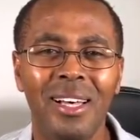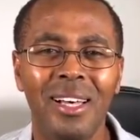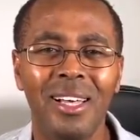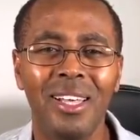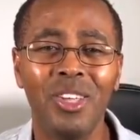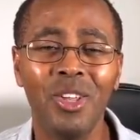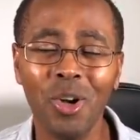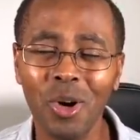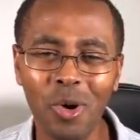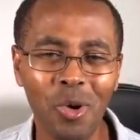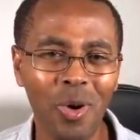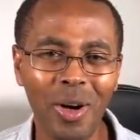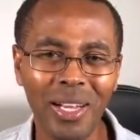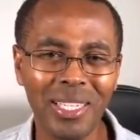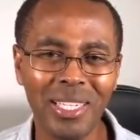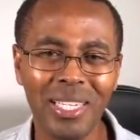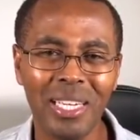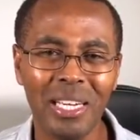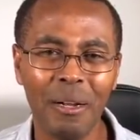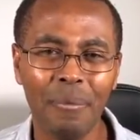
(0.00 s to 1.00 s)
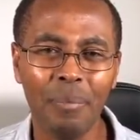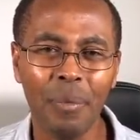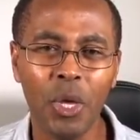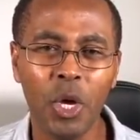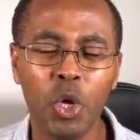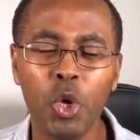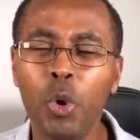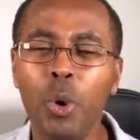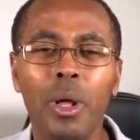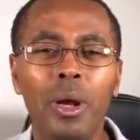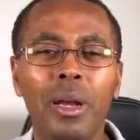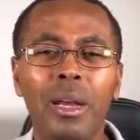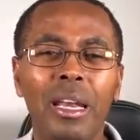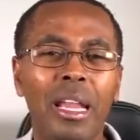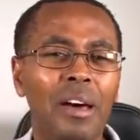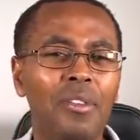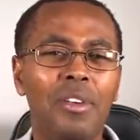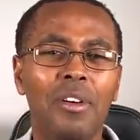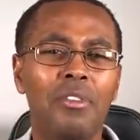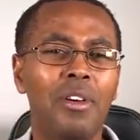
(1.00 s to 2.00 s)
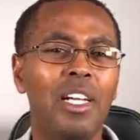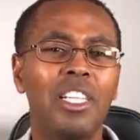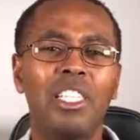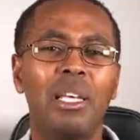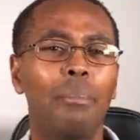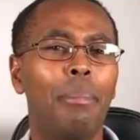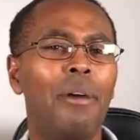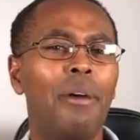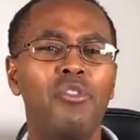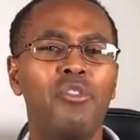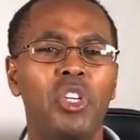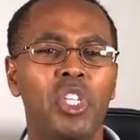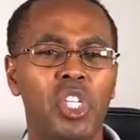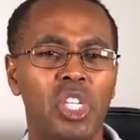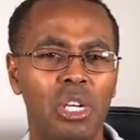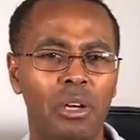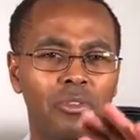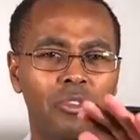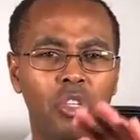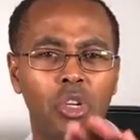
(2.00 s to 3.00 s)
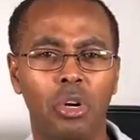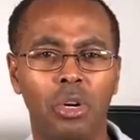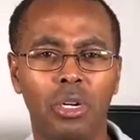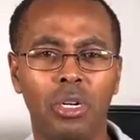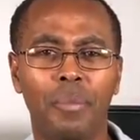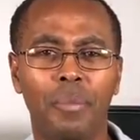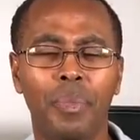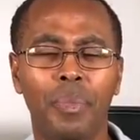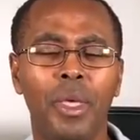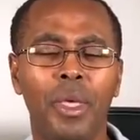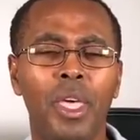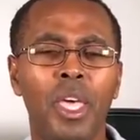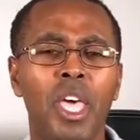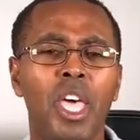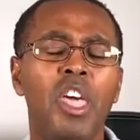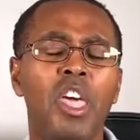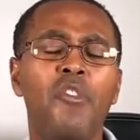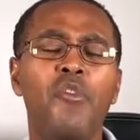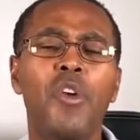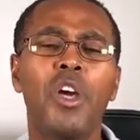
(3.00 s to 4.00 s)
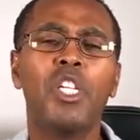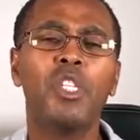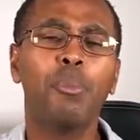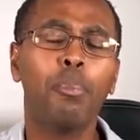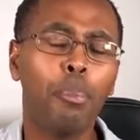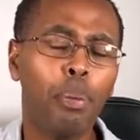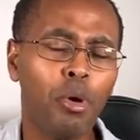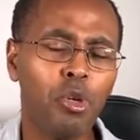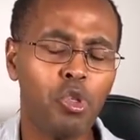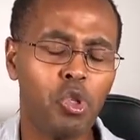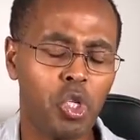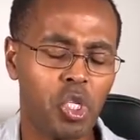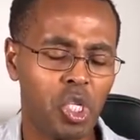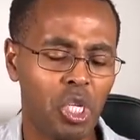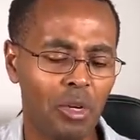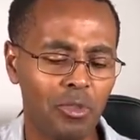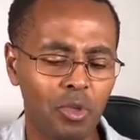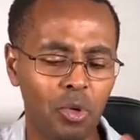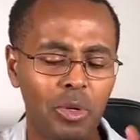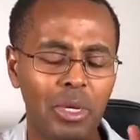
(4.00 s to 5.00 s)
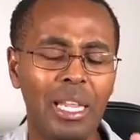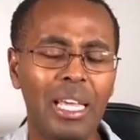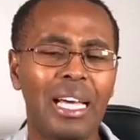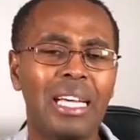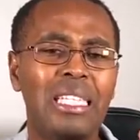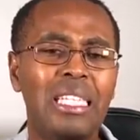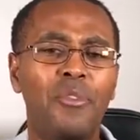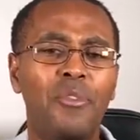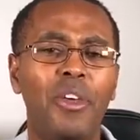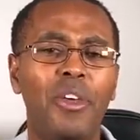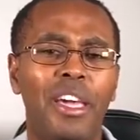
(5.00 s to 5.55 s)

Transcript: You know what? You will never rise above your self-talk. If you expose yourself to negative